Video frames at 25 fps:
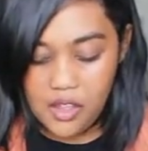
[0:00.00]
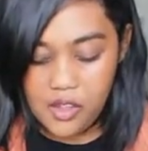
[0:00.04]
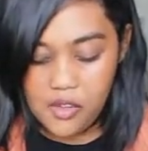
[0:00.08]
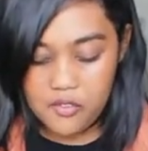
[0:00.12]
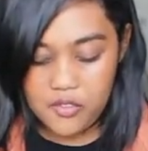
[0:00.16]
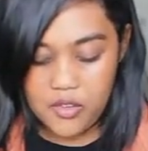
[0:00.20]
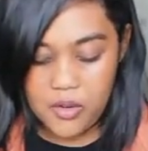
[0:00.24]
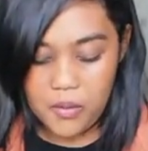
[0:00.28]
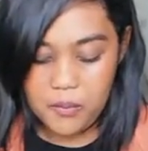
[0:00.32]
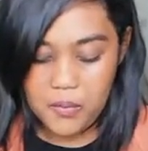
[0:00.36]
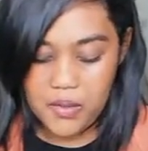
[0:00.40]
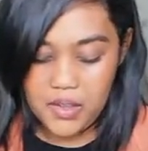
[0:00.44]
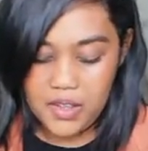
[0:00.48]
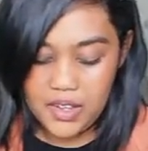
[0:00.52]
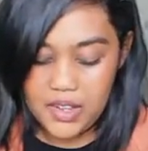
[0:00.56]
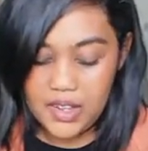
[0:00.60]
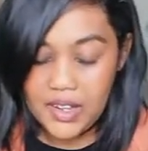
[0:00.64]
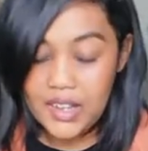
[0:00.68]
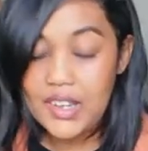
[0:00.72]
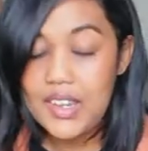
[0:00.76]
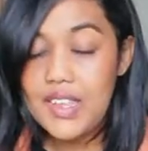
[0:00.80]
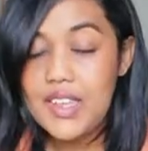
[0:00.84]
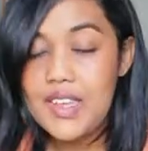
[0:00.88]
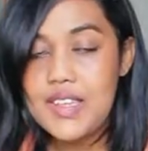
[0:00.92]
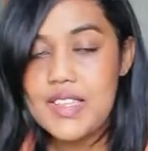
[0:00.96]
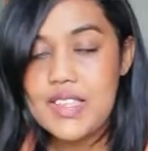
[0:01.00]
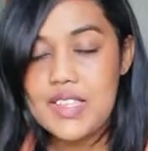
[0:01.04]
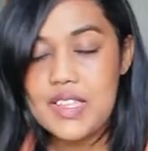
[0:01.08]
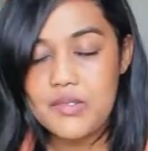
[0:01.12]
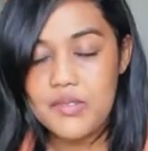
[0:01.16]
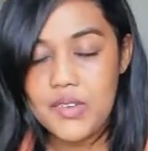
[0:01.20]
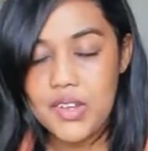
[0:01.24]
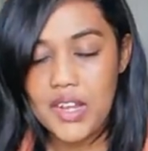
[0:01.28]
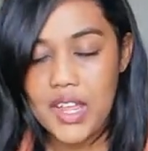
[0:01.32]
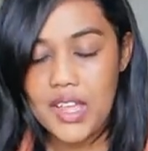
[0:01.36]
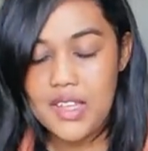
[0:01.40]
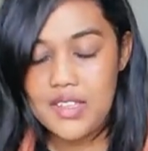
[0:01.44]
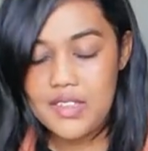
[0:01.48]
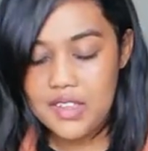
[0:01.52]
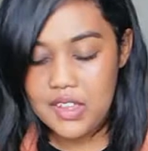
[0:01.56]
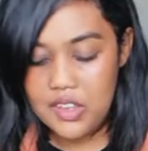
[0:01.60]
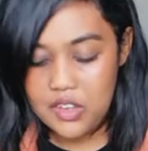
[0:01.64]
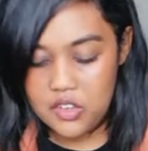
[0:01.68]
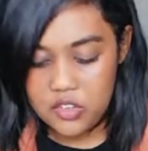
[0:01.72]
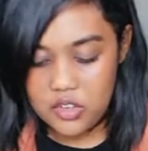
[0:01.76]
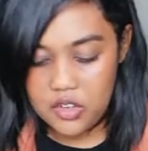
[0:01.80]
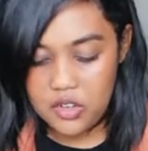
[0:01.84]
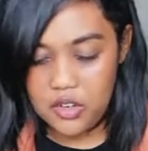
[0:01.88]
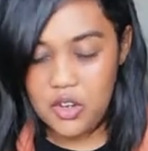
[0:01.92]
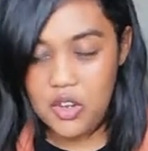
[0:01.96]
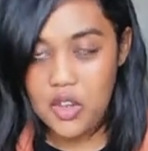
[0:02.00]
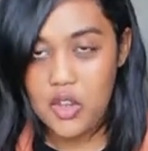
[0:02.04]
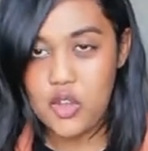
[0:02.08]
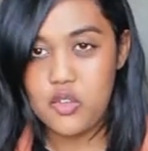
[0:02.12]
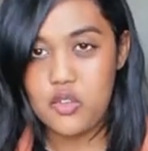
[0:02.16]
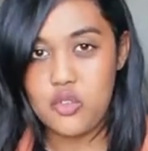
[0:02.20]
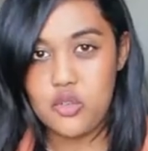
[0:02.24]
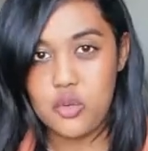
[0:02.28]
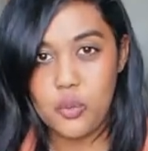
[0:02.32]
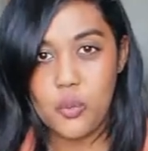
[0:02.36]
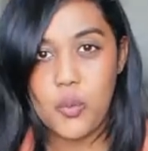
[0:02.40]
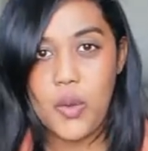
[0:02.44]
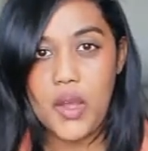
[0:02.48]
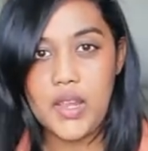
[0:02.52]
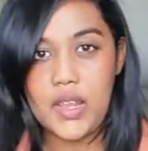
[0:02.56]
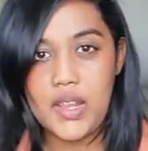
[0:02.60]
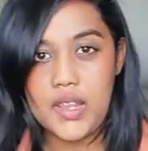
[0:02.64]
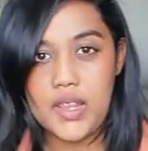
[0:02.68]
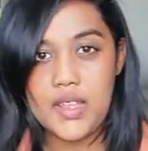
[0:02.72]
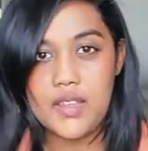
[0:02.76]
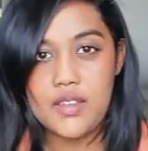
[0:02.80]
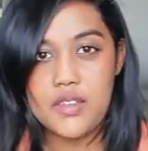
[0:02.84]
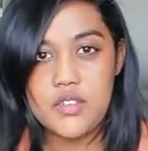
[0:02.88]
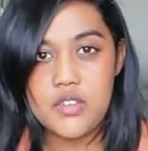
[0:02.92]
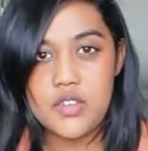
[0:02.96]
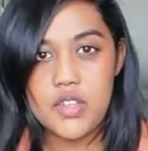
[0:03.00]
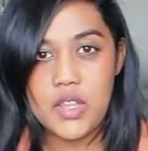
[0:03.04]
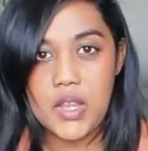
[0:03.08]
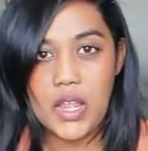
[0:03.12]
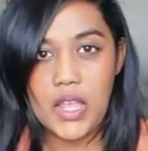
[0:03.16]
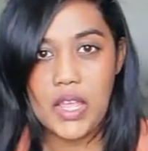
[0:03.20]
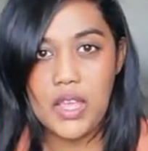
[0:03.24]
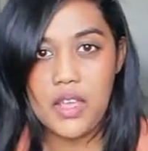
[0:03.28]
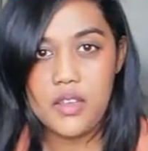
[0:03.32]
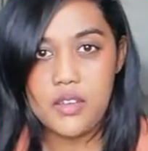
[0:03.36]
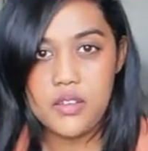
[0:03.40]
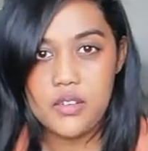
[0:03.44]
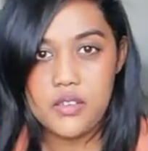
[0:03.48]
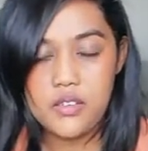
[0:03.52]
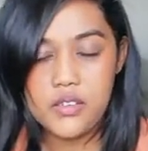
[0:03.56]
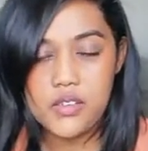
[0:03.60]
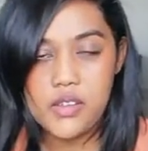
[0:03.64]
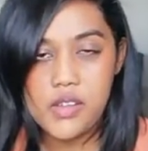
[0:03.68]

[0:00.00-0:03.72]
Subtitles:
from the earliest civilization to what it is today.